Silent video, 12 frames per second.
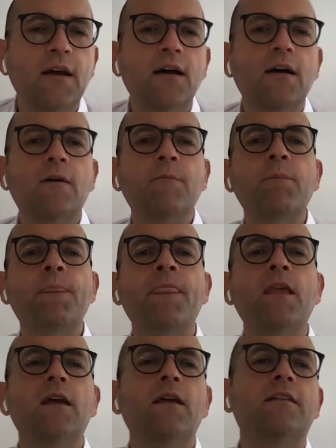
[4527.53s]
Um,
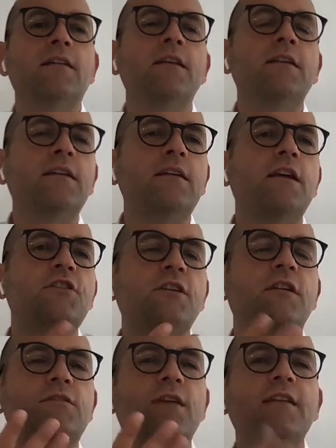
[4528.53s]
it's an
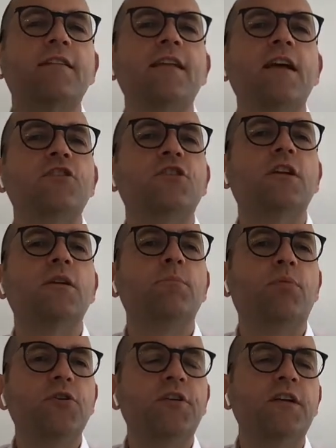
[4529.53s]
international, transnational
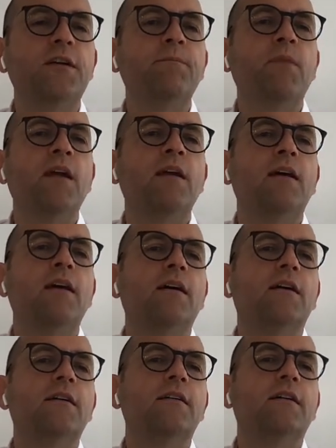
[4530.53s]
body uh,
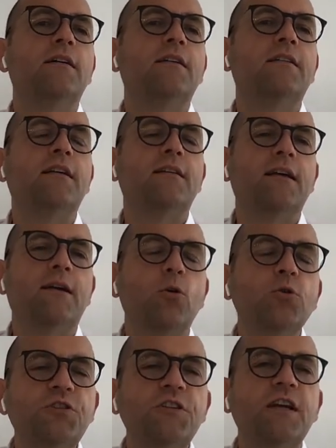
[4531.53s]
uh, that
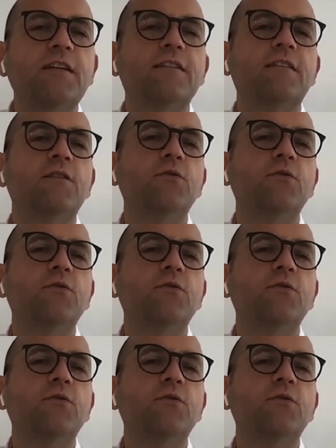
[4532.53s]
negotiates the